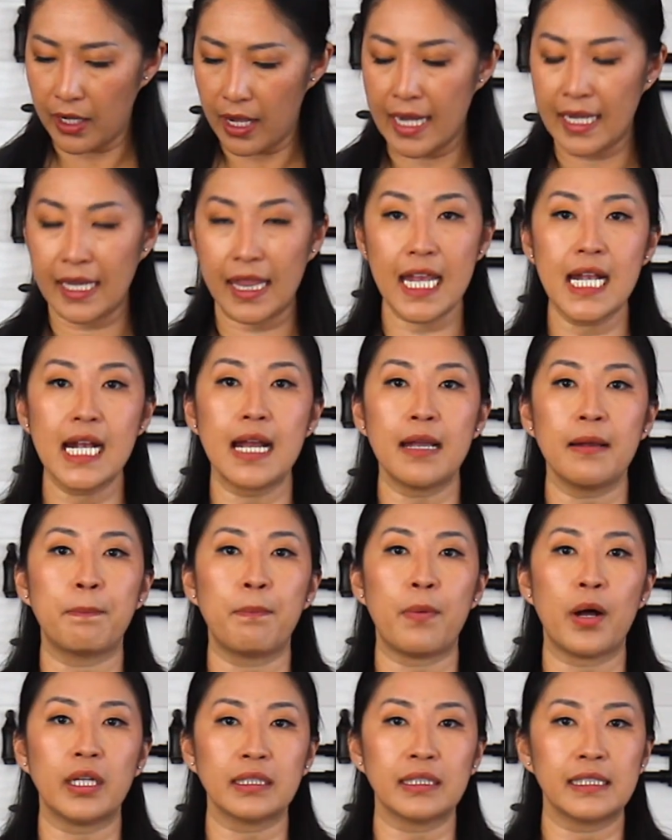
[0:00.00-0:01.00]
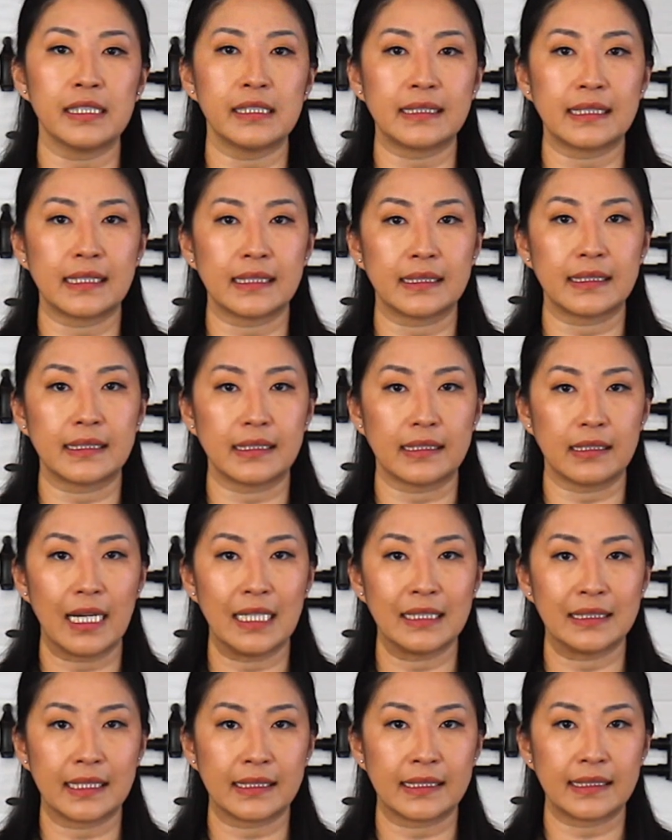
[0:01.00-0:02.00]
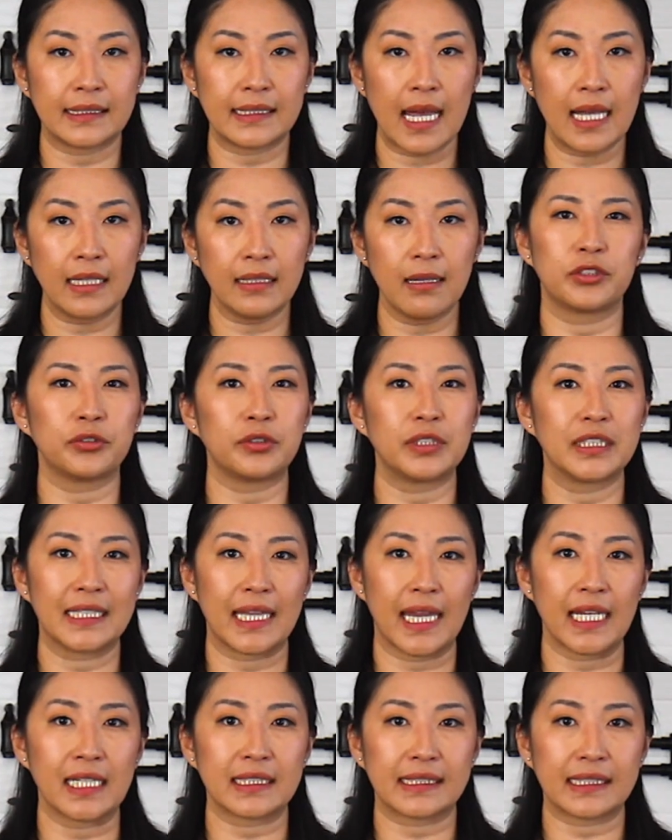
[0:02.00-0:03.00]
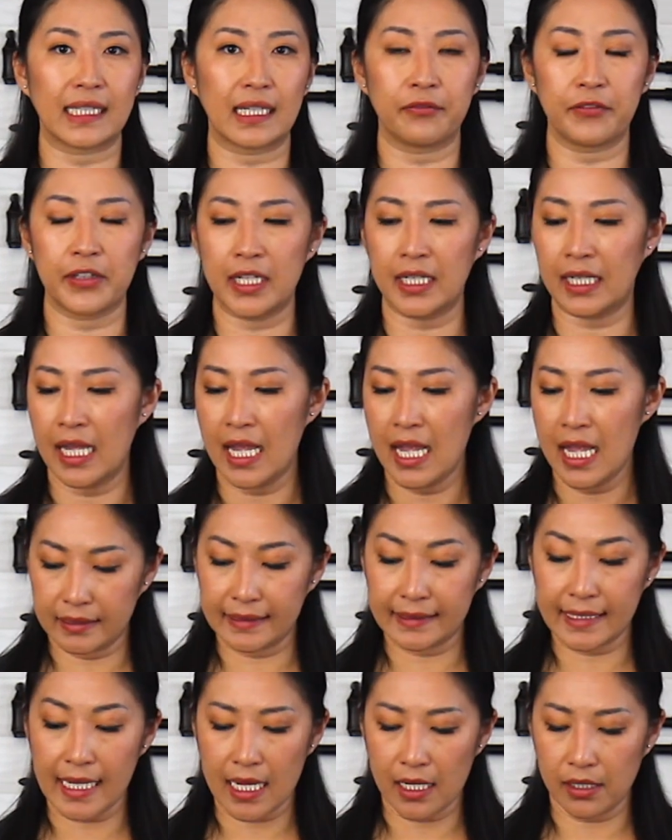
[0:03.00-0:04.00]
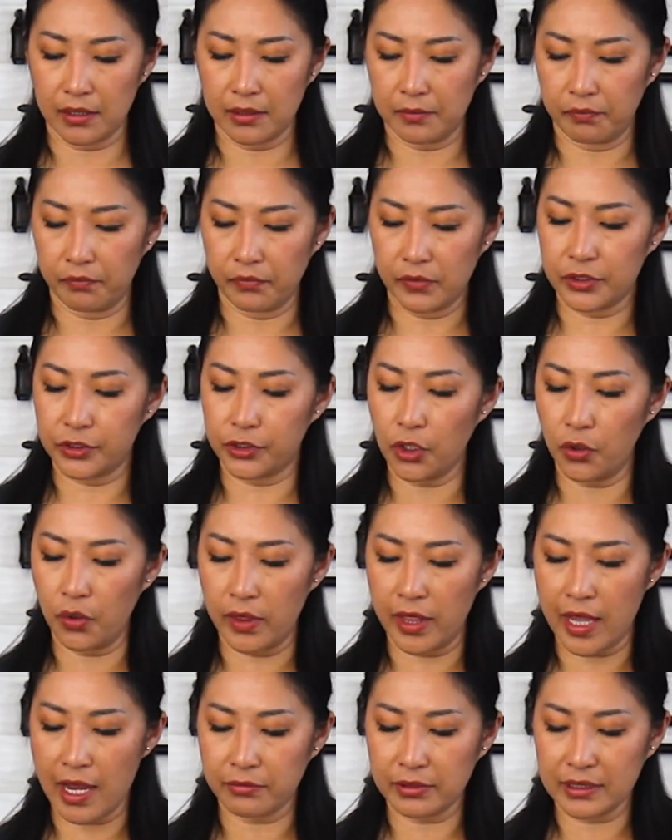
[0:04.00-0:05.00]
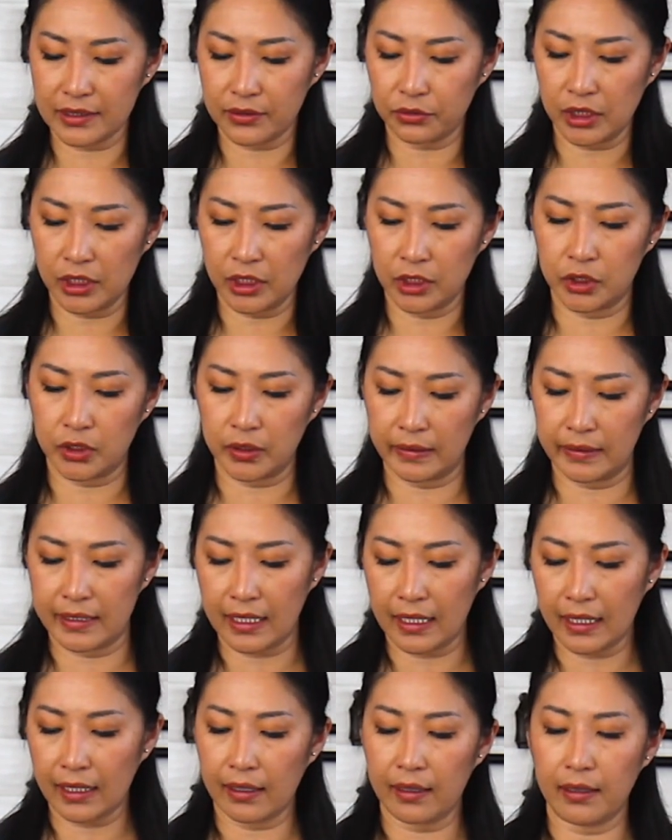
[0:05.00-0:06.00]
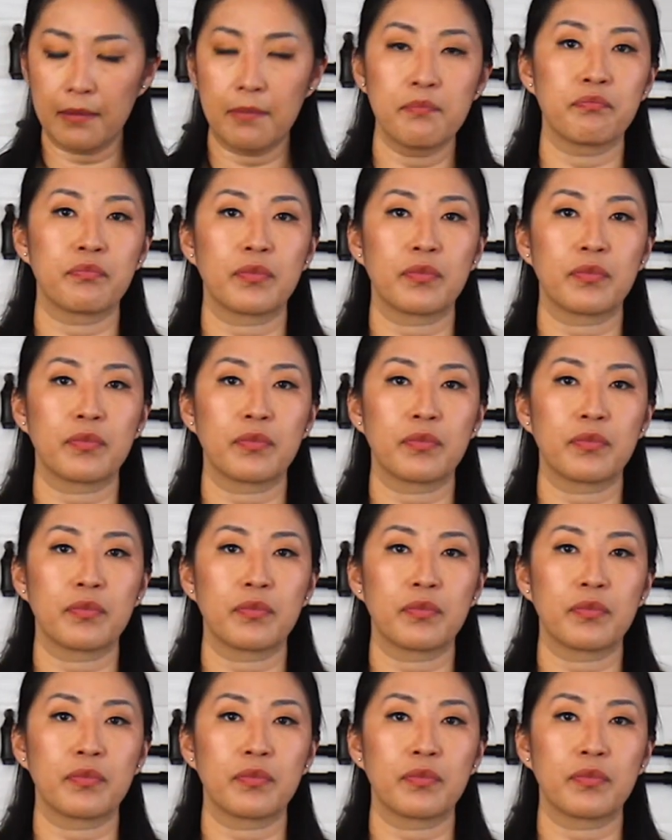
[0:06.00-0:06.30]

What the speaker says: I think I bought this as a set during Thanksgiving sale. So that was really good deal.